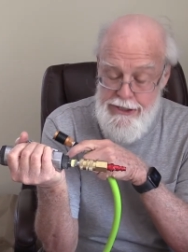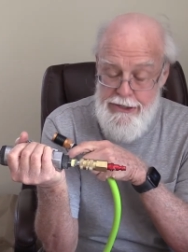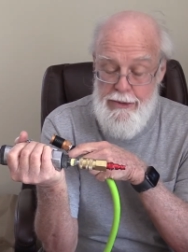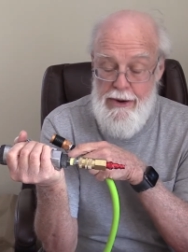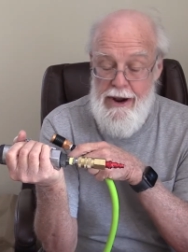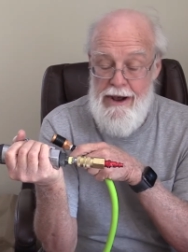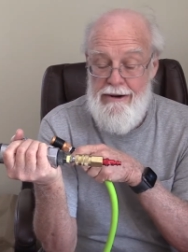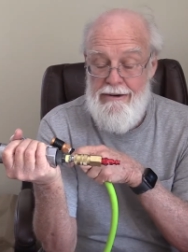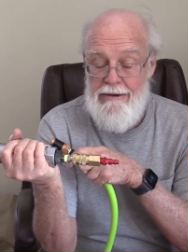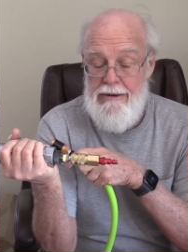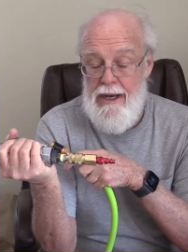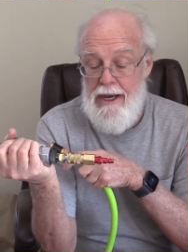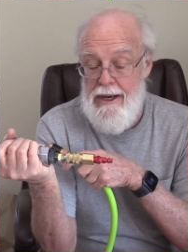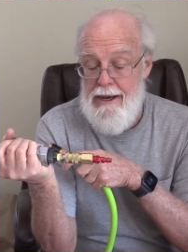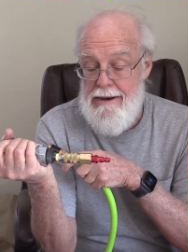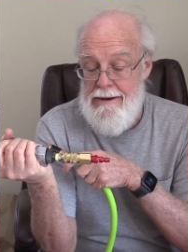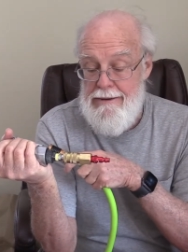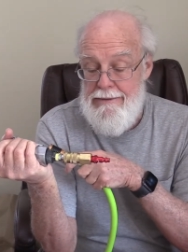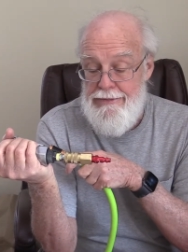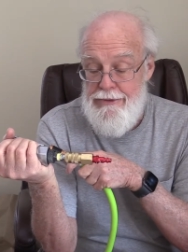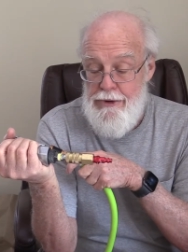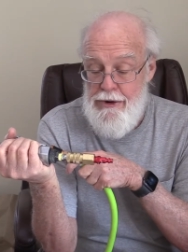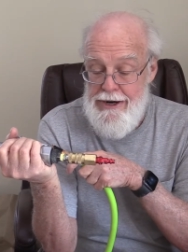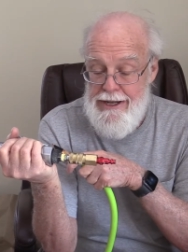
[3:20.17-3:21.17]
around
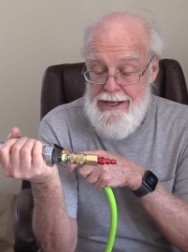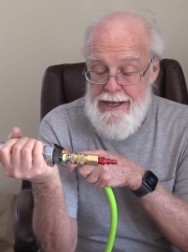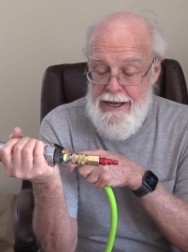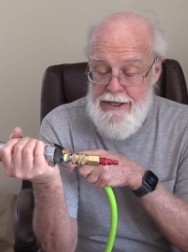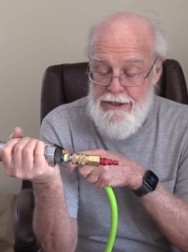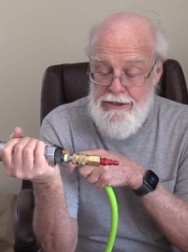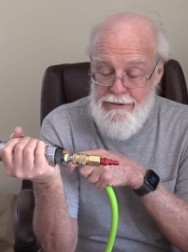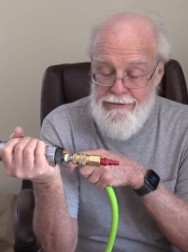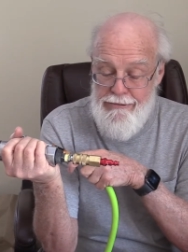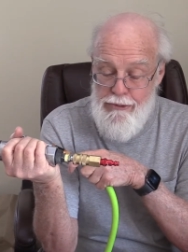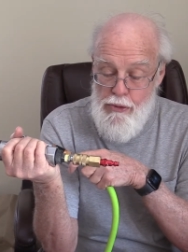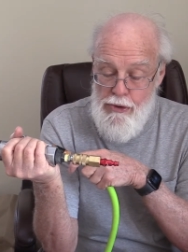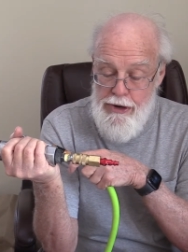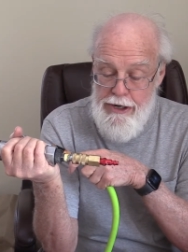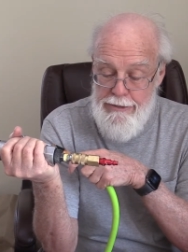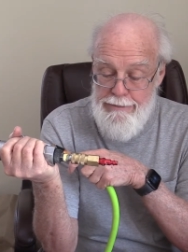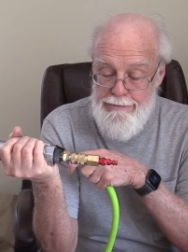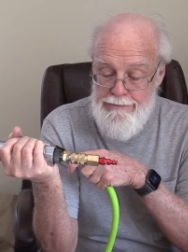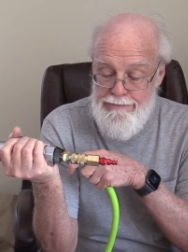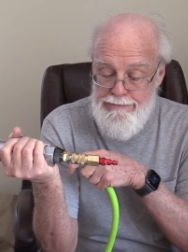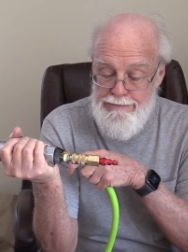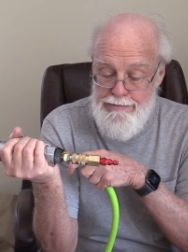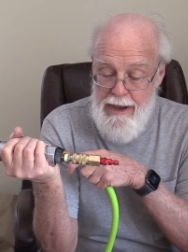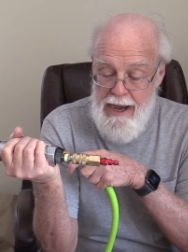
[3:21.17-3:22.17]
38 to 40
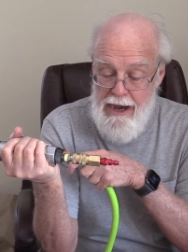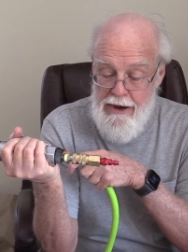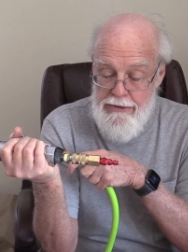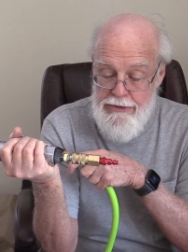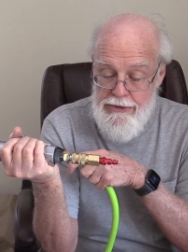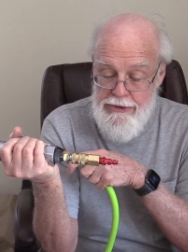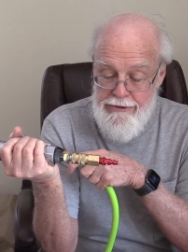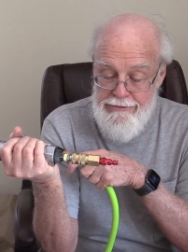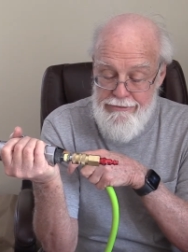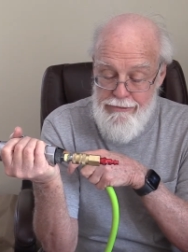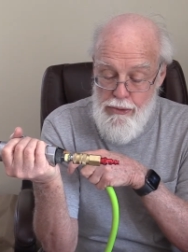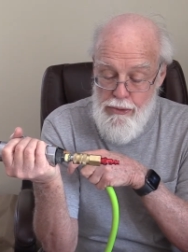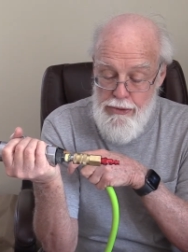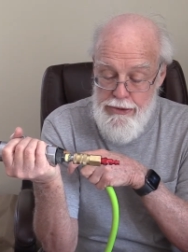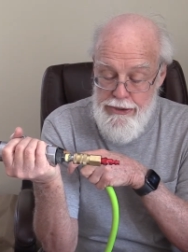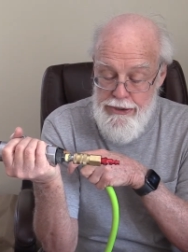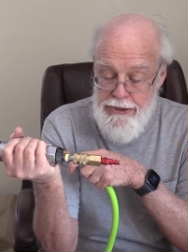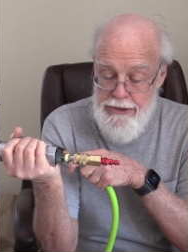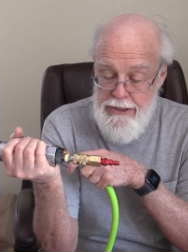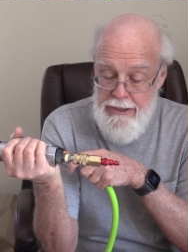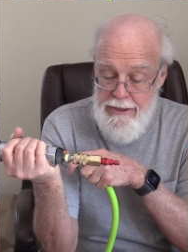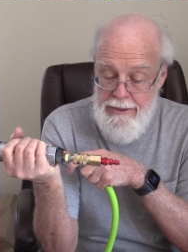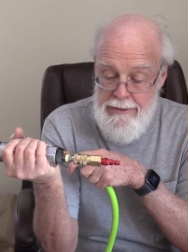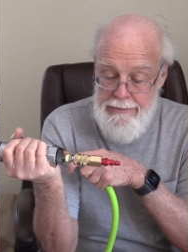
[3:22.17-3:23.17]
pounds of force.
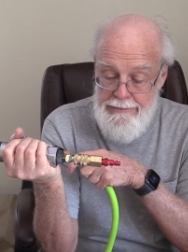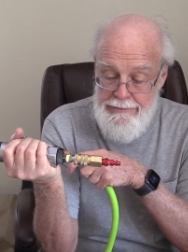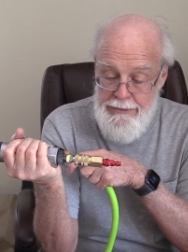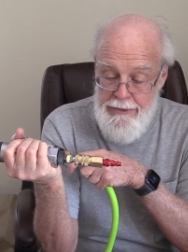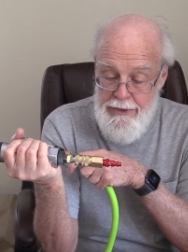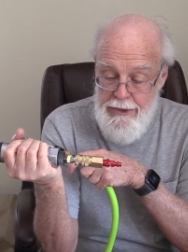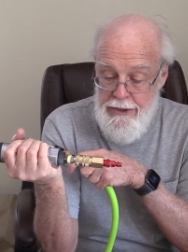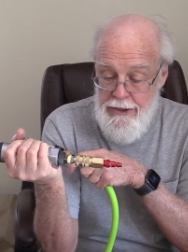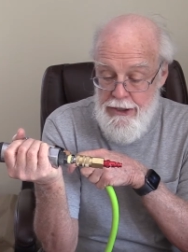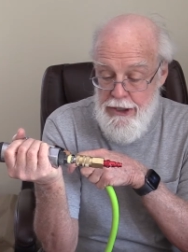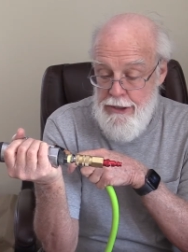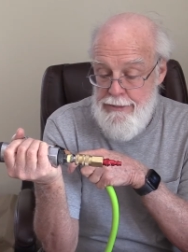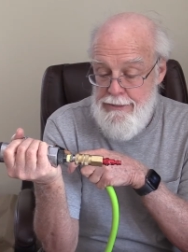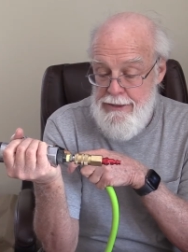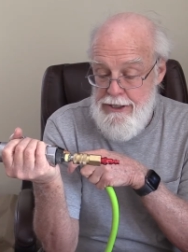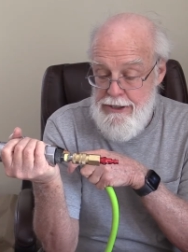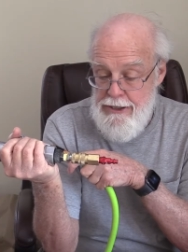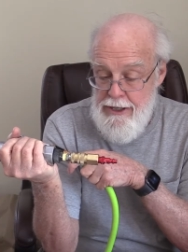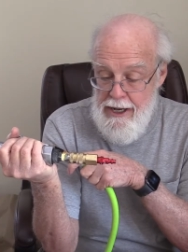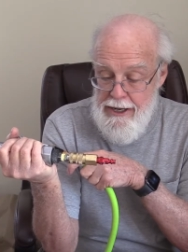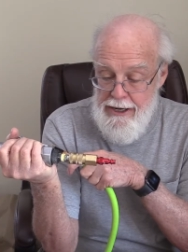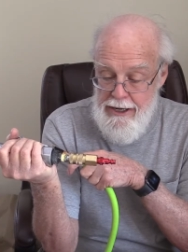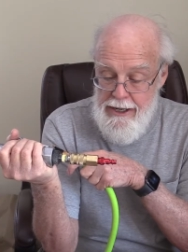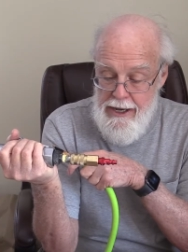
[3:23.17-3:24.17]
Could be
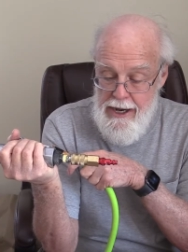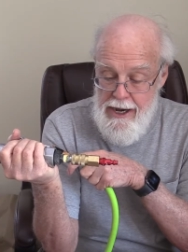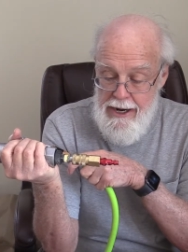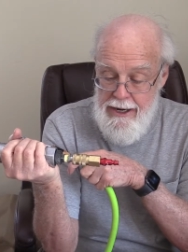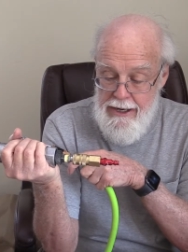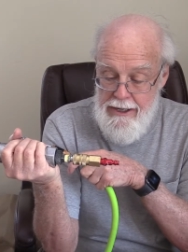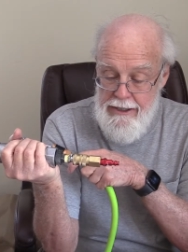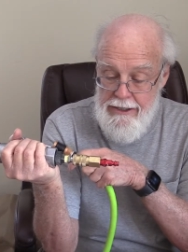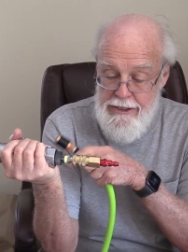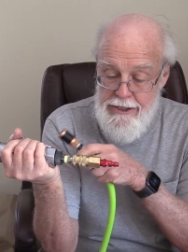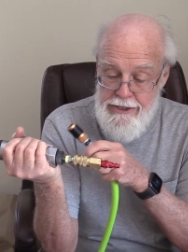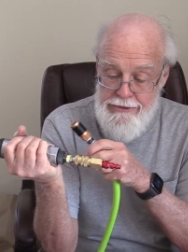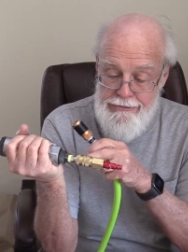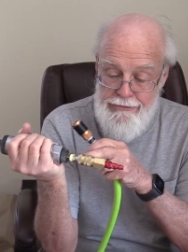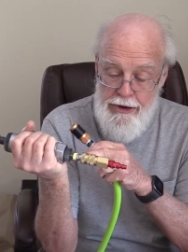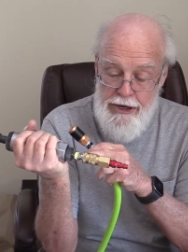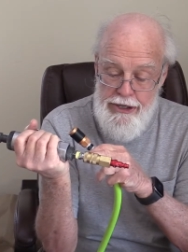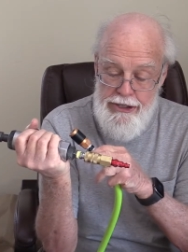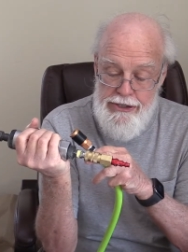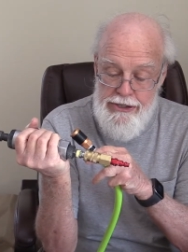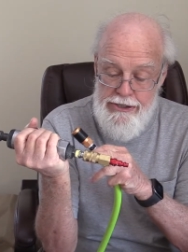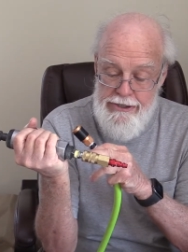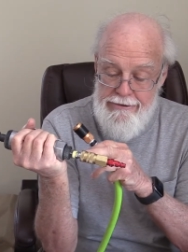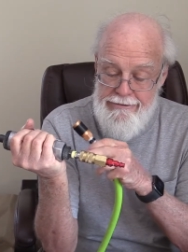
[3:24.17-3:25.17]
slightly higher because
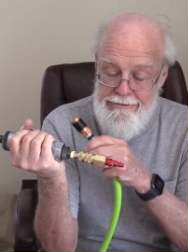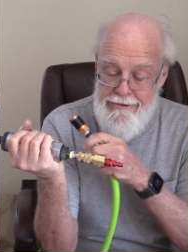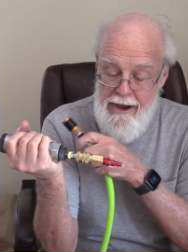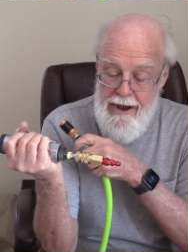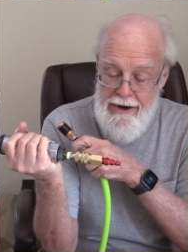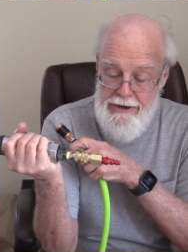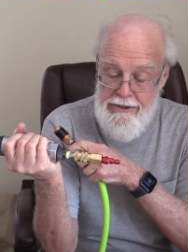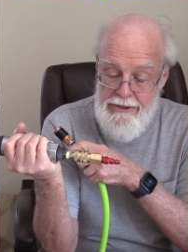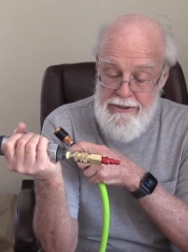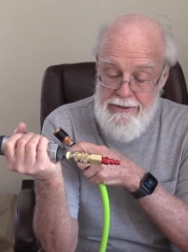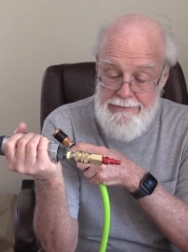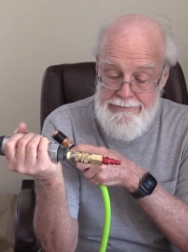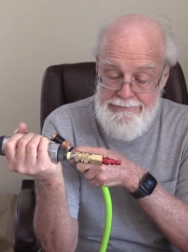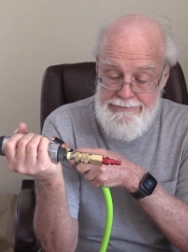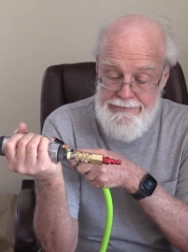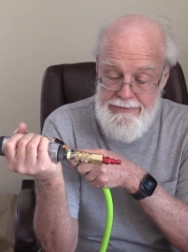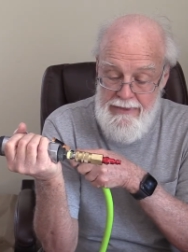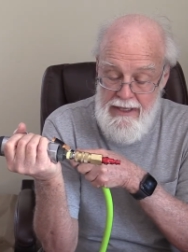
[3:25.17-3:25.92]
friction is a factor.